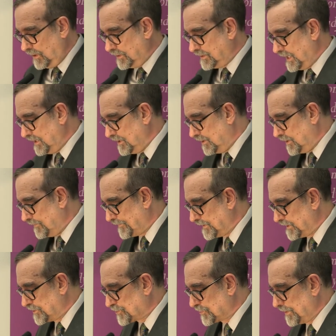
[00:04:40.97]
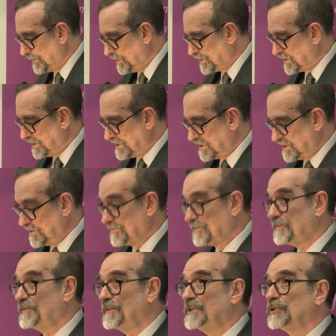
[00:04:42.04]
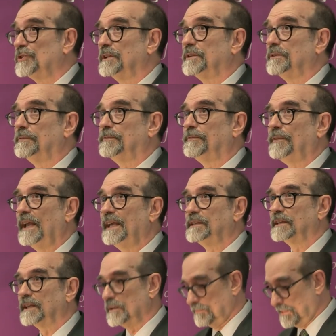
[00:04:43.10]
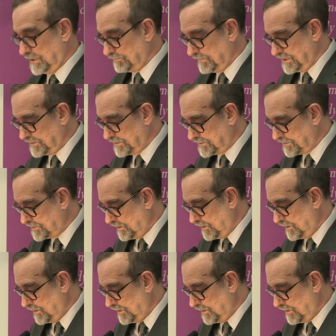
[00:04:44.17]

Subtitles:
they often attributed deficient faith commitments